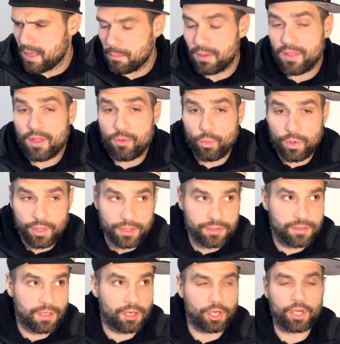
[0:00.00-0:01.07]
But the other
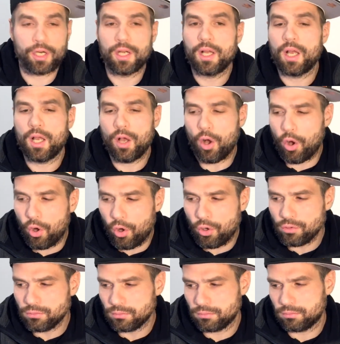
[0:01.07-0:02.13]
words are
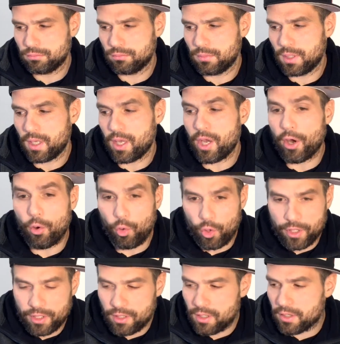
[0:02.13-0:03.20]
all,
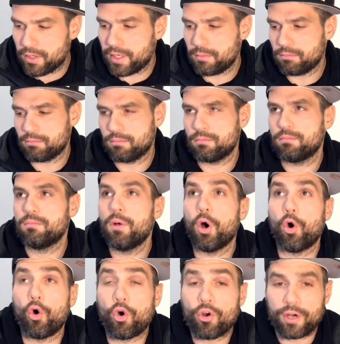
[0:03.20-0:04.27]
ordinary,
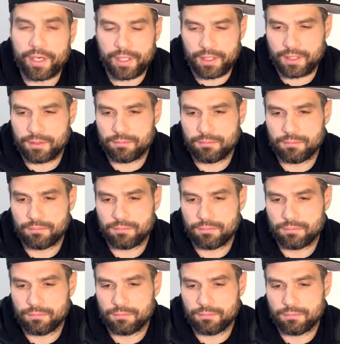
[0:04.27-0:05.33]
Oregon,
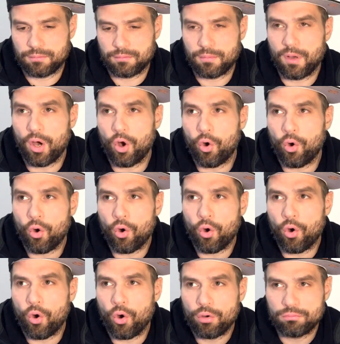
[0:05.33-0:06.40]

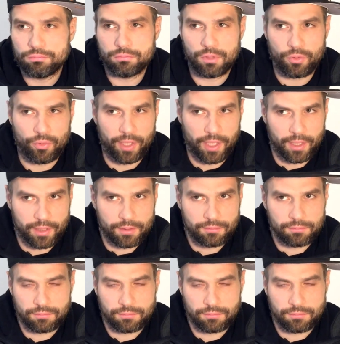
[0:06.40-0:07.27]
Oregon,